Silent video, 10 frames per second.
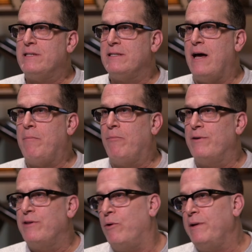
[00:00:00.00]
this up
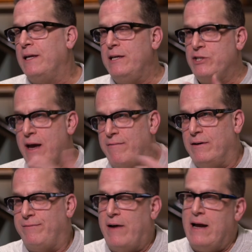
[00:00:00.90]
with, you know, we can each have
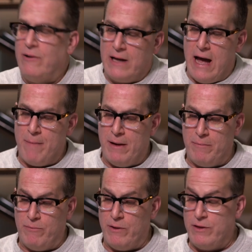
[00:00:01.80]
a final
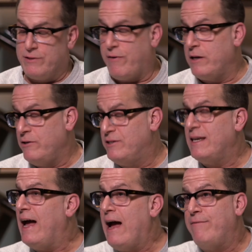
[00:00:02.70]
comment. It's funny that you
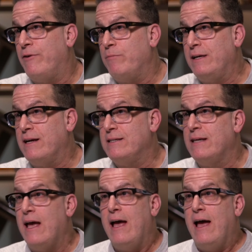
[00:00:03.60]
say iPhone because,
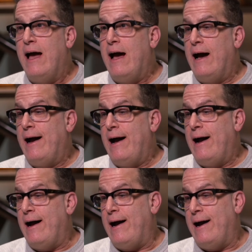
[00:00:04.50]

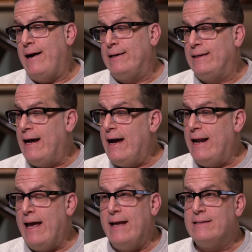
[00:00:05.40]
God,
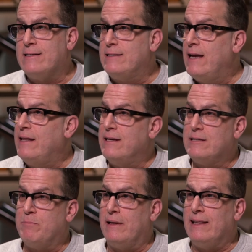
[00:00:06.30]
I hate to say this,
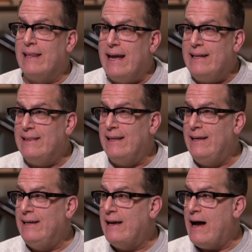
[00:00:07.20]
but
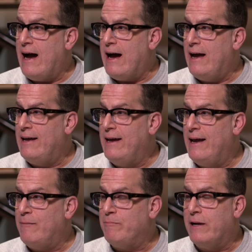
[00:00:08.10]
lately I
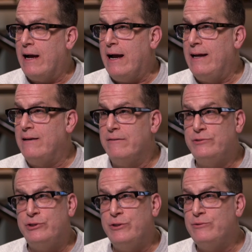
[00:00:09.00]
am kind of
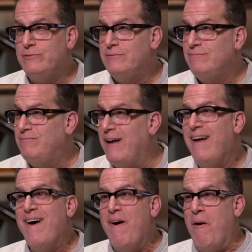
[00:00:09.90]
shooting
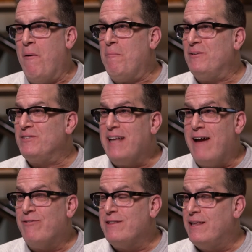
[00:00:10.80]
almost
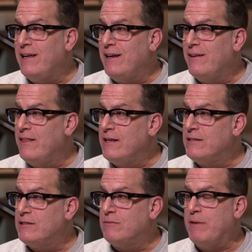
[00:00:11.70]
everything
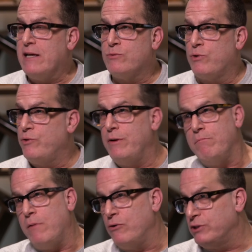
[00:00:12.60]
that's because we're doing
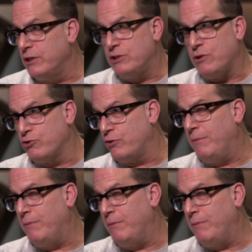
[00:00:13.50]
mostly social